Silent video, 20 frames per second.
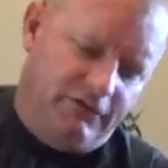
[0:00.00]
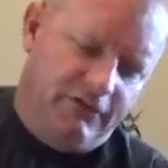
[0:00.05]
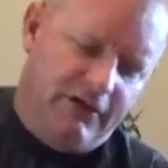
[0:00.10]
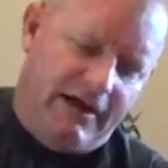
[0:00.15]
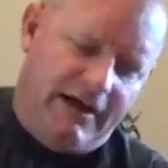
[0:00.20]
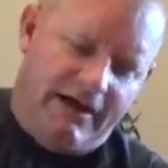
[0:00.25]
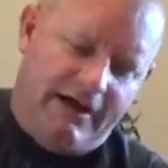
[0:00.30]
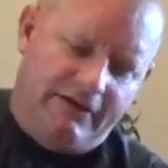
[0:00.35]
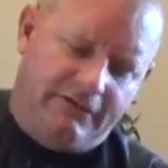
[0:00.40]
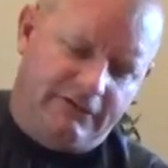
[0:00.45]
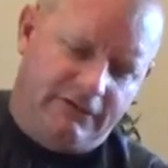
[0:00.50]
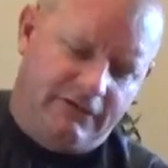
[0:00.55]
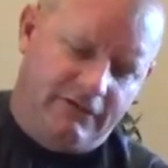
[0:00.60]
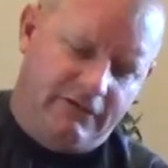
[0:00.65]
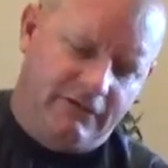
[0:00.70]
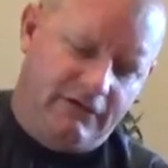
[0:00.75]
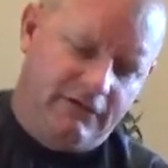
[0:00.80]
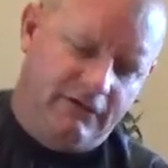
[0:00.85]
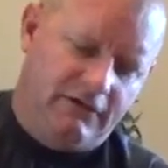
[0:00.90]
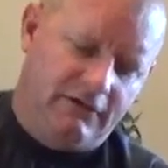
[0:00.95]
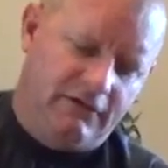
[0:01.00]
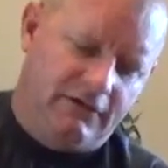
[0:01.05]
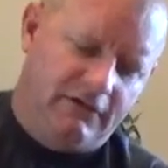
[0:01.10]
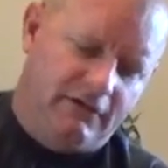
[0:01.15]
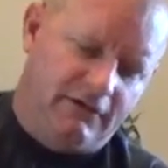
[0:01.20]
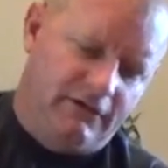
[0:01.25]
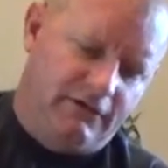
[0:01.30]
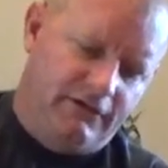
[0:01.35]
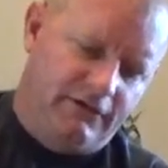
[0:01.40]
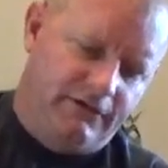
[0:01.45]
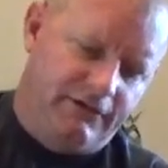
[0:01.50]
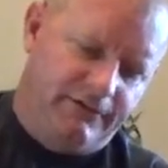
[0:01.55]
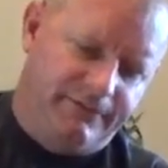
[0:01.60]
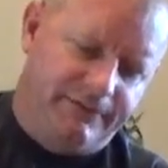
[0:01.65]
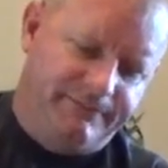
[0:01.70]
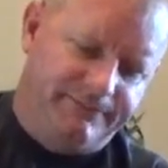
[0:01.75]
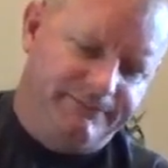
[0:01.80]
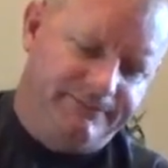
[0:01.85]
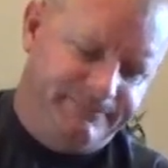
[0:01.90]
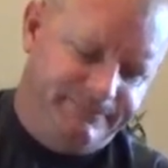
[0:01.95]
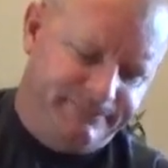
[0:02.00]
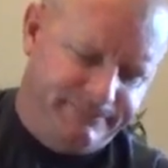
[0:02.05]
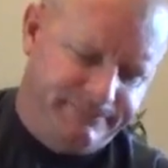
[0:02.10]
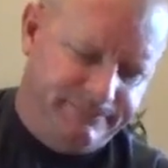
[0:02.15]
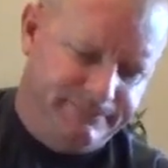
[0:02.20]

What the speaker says: got, of